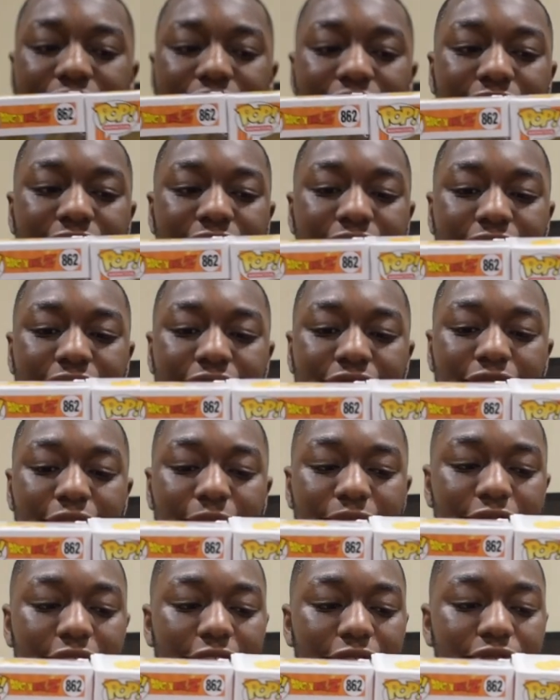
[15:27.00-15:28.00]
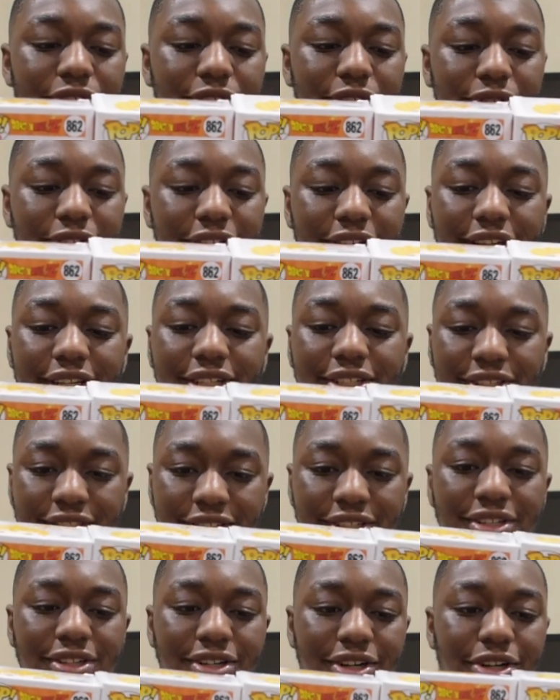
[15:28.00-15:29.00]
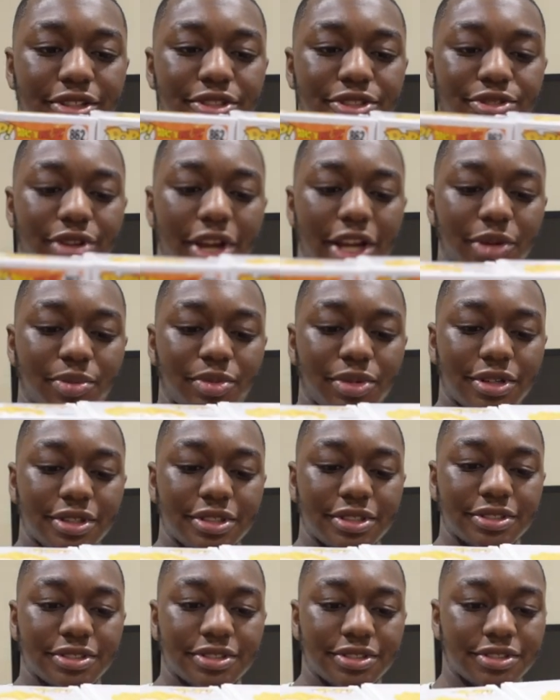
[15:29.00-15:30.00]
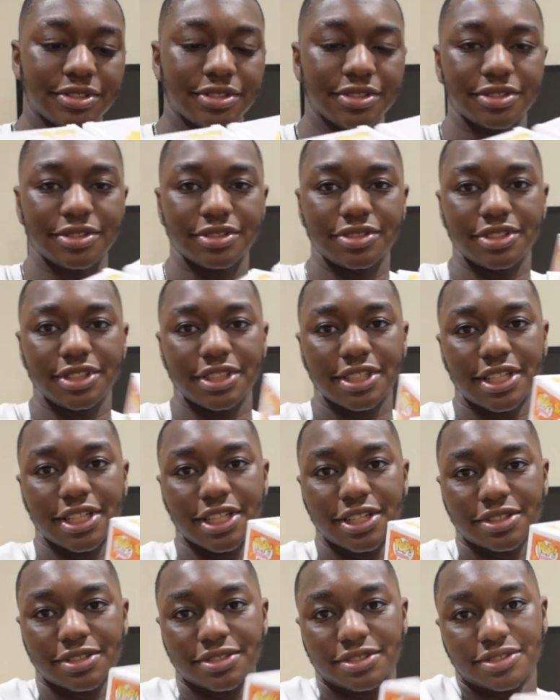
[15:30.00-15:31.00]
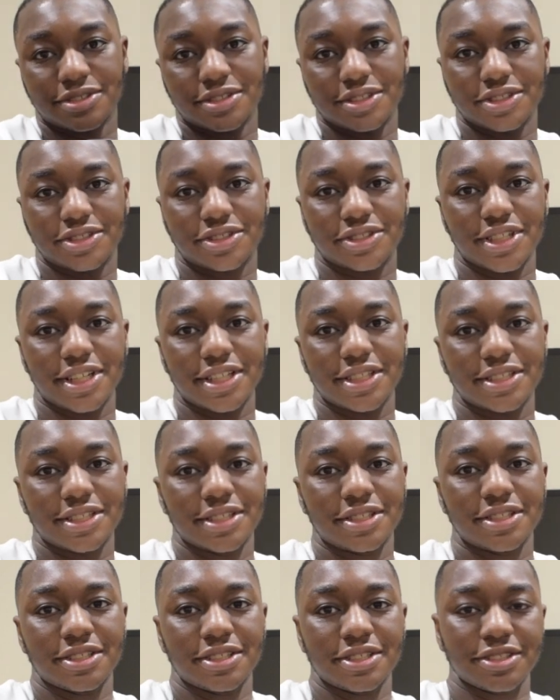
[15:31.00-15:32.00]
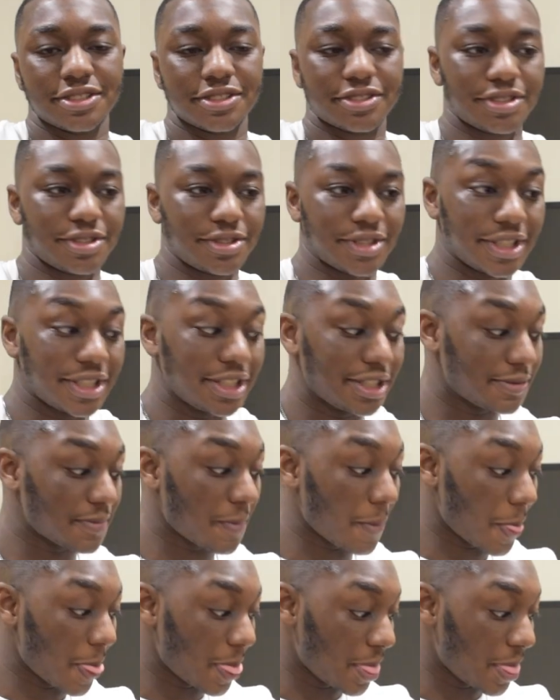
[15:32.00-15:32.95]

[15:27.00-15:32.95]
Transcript: two. So I'm definitely going to get all the Dragon Ball Z characters in this set. So yeah,